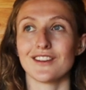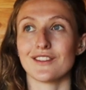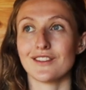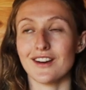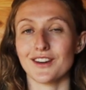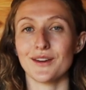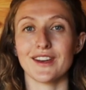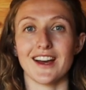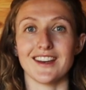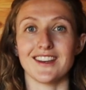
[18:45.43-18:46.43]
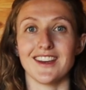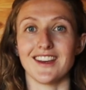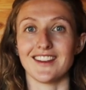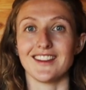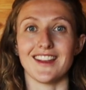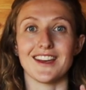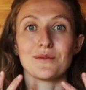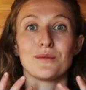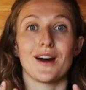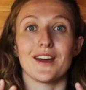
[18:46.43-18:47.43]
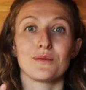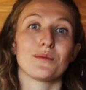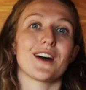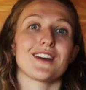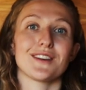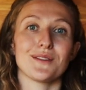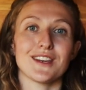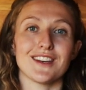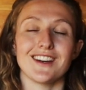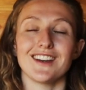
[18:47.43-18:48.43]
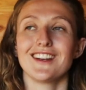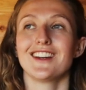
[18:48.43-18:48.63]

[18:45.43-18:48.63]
You're not going hiking, like why are you here?